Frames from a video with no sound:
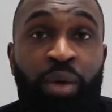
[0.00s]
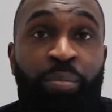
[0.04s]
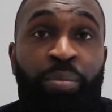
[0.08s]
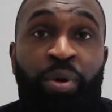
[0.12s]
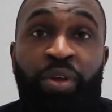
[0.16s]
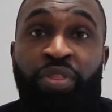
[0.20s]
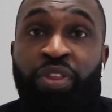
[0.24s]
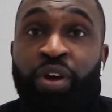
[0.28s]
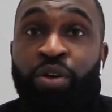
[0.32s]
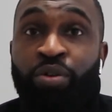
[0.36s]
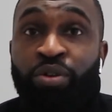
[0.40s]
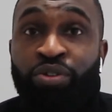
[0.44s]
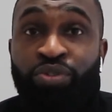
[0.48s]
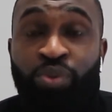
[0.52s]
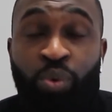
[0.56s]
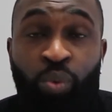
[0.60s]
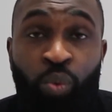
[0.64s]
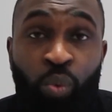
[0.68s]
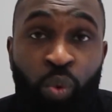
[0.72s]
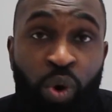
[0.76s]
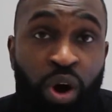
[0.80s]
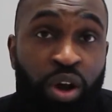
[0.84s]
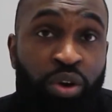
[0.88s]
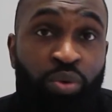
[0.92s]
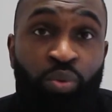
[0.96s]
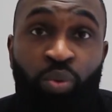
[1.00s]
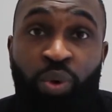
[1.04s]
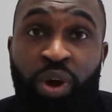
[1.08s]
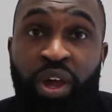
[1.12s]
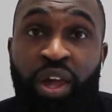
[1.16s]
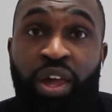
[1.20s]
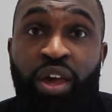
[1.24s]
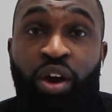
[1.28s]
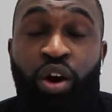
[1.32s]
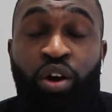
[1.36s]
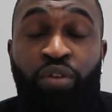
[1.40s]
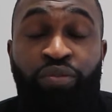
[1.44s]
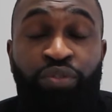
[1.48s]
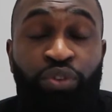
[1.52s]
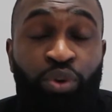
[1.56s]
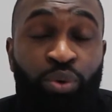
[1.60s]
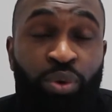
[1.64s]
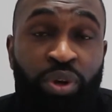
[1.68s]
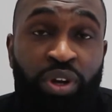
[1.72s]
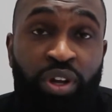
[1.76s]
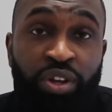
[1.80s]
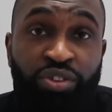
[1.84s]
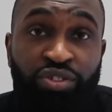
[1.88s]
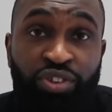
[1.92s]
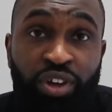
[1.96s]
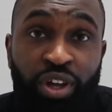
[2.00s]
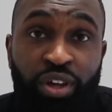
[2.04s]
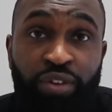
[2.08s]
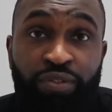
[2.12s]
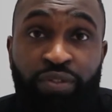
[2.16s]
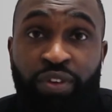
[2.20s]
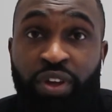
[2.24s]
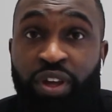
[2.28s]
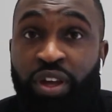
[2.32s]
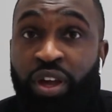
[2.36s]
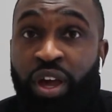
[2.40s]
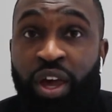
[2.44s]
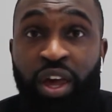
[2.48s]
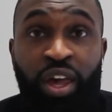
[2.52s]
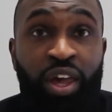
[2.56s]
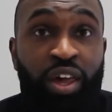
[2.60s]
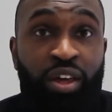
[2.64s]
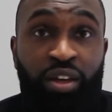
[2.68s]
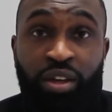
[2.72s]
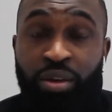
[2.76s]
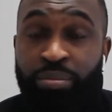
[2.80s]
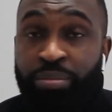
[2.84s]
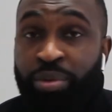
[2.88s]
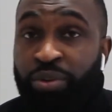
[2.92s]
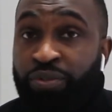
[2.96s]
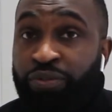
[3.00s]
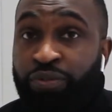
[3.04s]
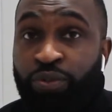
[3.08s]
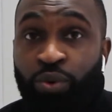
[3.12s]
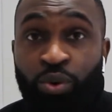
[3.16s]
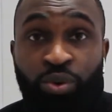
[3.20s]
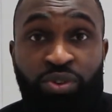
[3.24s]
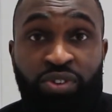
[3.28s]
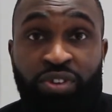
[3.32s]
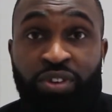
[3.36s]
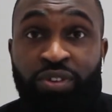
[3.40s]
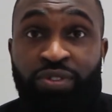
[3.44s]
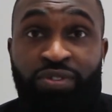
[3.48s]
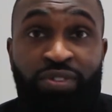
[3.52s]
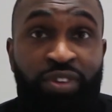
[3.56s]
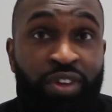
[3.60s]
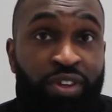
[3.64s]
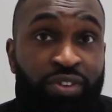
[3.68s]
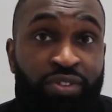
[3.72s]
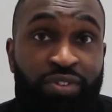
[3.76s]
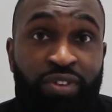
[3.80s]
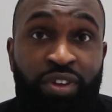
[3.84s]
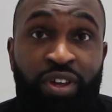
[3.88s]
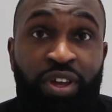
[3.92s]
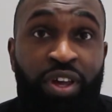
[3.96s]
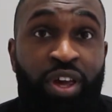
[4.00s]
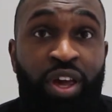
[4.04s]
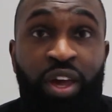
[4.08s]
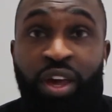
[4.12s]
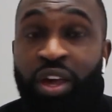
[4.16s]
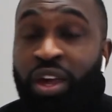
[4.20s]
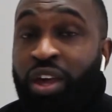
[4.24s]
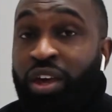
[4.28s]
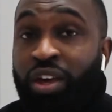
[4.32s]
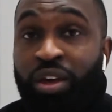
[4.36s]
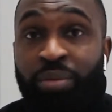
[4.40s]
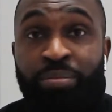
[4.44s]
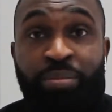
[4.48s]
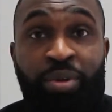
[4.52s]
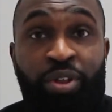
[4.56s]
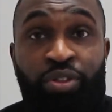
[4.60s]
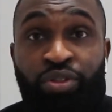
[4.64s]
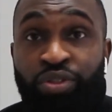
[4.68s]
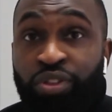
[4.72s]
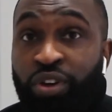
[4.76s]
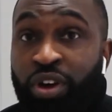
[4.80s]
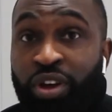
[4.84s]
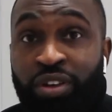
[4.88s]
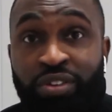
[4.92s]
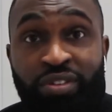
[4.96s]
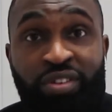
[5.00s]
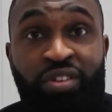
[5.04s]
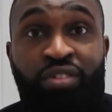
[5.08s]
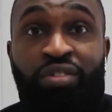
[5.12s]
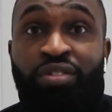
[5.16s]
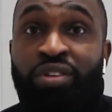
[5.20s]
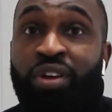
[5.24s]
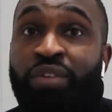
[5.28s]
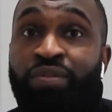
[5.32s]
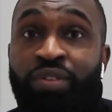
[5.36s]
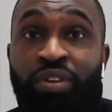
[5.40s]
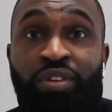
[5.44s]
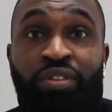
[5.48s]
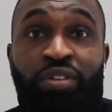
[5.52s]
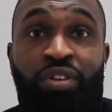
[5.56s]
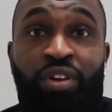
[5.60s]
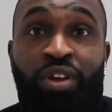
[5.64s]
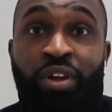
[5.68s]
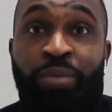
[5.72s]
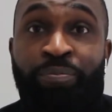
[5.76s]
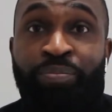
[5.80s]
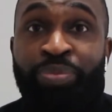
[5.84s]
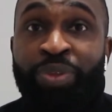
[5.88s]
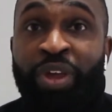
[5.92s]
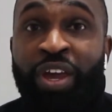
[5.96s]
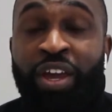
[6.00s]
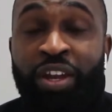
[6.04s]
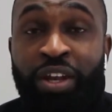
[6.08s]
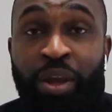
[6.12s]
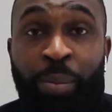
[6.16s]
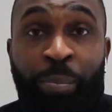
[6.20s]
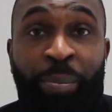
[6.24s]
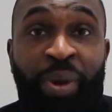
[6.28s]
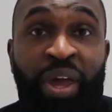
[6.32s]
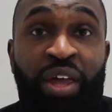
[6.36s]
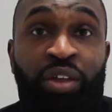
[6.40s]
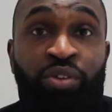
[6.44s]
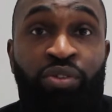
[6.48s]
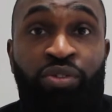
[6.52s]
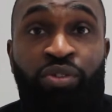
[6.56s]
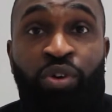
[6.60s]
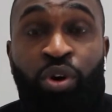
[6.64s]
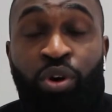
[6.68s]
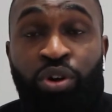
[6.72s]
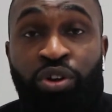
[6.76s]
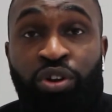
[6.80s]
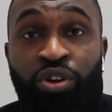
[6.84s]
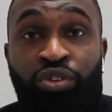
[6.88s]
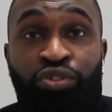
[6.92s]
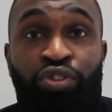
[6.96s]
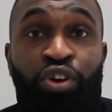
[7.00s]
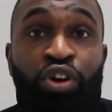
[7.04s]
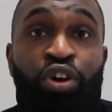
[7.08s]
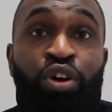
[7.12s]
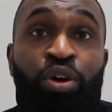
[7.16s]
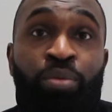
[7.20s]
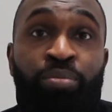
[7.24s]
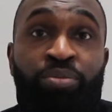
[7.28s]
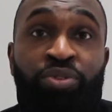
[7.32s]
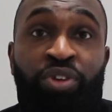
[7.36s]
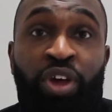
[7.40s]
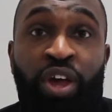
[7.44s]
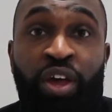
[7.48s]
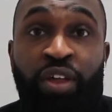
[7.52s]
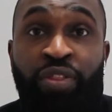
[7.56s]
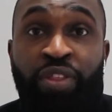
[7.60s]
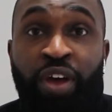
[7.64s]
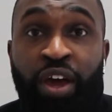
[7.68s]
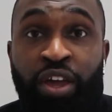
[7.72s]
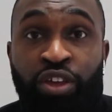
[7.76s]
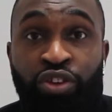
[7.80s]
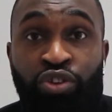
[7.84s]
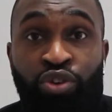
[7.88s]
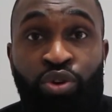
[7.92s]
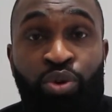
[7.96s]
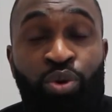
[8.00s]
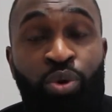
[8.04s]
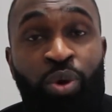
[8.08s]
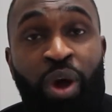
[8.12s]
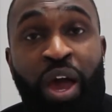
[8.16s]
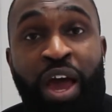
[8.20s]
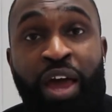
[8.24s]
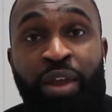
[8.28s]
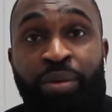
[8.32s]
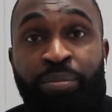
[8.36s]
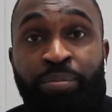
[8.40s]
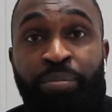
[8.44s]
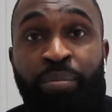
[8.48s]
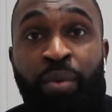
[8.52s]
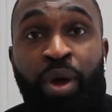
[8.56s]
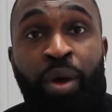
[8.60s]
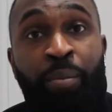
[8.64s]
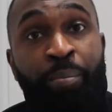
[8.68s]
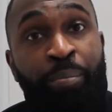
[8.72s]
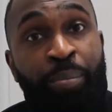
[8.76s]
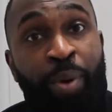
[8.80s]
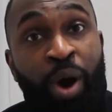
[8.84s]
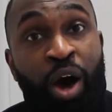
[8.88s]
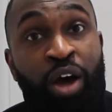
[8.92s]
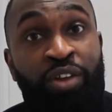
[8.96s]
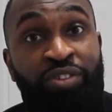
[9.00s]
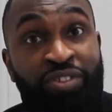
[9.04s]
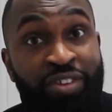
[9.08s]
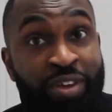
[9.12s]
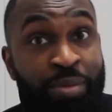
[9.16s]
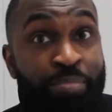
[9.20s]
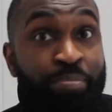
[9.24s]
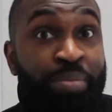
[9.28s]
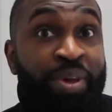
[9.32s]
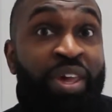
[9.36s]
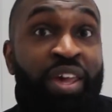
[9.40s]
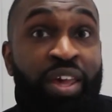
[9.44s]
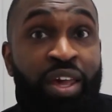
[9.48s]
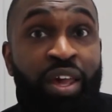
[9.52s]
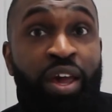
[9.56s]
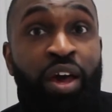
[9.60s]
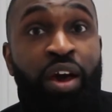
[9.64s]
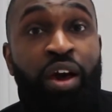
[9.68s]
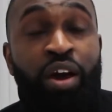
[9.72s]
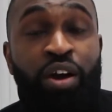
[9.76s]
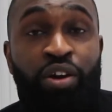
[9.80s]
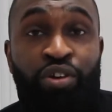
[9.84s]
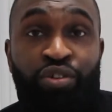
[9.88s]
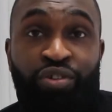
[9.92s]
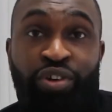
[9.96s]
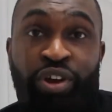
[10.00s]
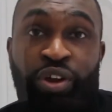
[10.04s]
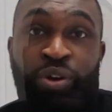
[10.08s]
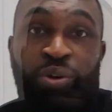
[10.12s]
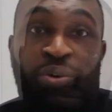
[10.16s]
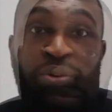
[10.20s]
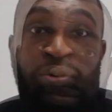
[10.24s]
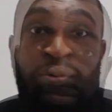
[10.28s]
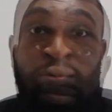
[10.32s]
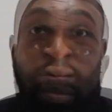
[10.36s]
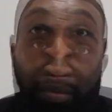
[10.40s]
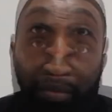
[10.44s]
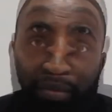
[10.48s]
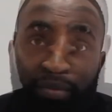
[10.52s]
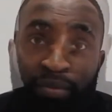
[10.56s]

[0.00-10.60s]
But there isn't one way of doing a JV. It can be 40-60, it can be 30-70. It depends on the terms that you and party B agree on.